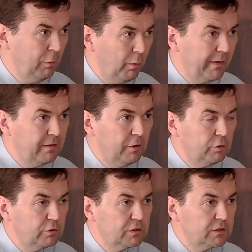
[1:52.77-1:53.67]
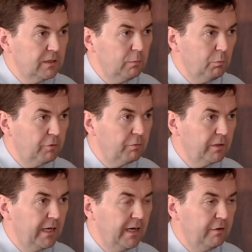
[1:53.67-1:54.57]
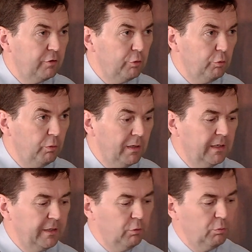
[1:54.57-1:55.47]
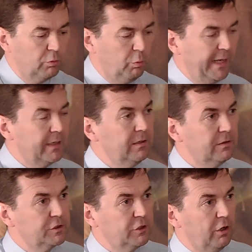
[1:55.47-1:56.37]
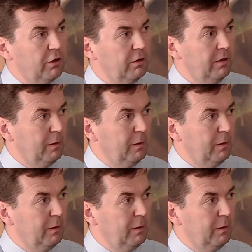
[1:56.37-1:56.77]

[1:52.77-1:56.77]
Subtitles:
what it does with regard to, you know, quietening stock,